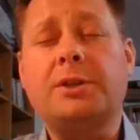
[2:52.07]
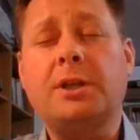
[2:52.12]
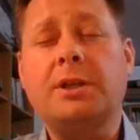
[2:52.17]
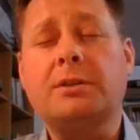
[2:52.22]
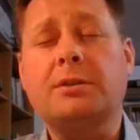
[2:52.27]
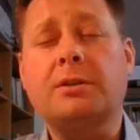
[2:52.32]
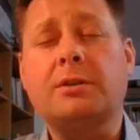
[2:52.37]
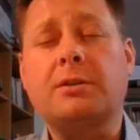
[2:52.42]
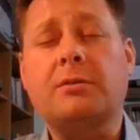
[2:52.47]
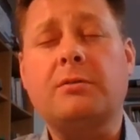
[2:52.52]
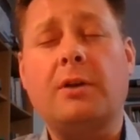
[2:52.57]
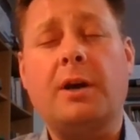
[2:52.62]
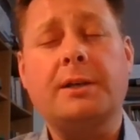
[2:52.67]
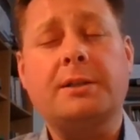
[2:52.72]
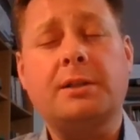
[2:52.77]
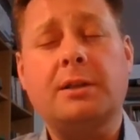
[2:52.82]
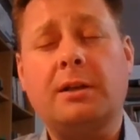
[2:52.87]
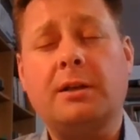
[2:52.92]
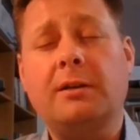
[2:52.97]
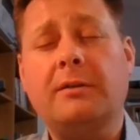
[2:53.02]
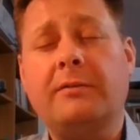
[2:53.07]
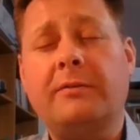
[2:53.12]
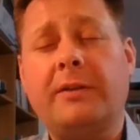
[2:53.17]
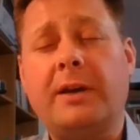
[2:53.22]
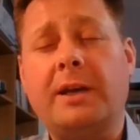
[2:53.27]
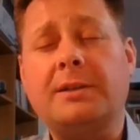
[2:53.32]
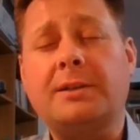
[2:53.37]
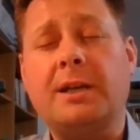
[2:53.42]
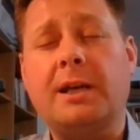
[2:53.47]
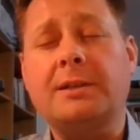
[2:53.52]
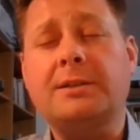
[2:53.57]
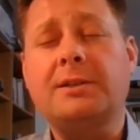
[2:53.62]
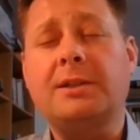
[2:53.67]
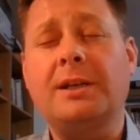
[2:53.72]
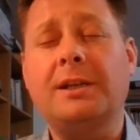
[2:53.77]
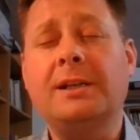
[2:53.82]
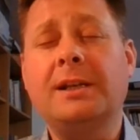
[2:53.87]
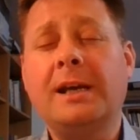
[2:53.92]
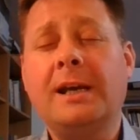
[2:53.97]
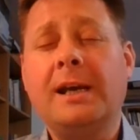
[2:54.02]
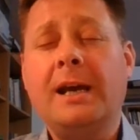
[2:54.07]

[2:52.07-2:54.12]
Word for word: Jesus Christ and confess our sin